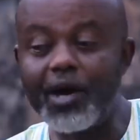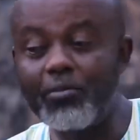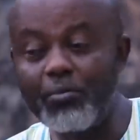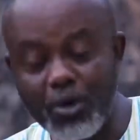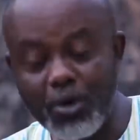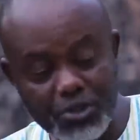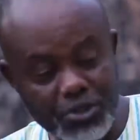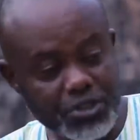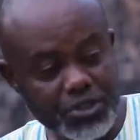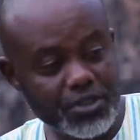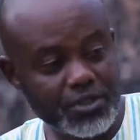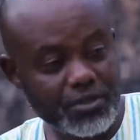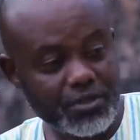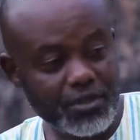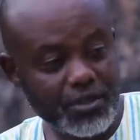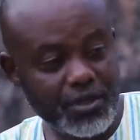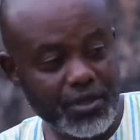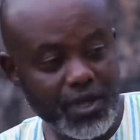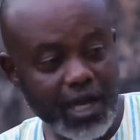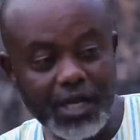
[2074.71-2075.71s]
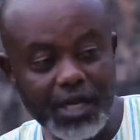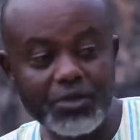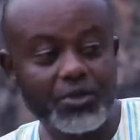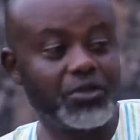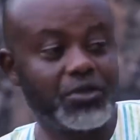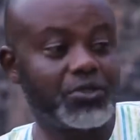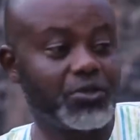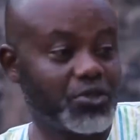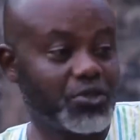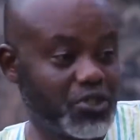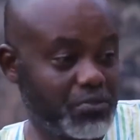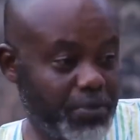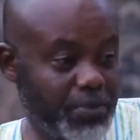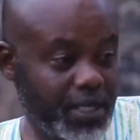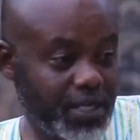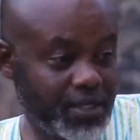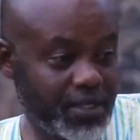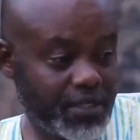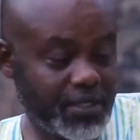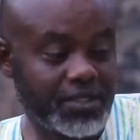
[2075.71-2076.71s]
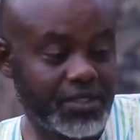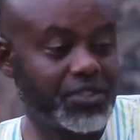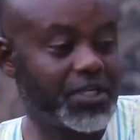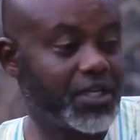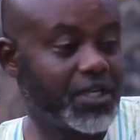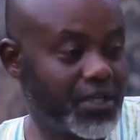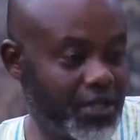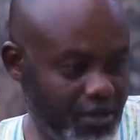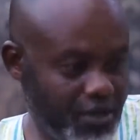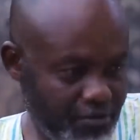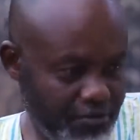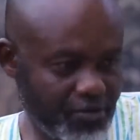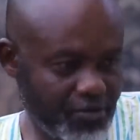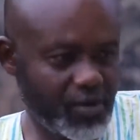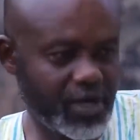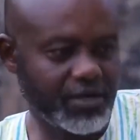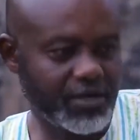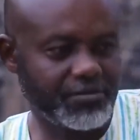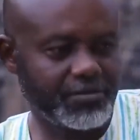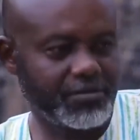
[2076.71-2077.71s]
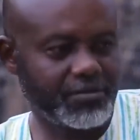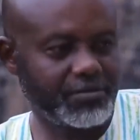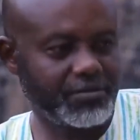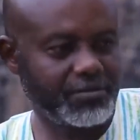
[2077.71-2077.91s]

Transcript: And how much are you going to spend in taking care of your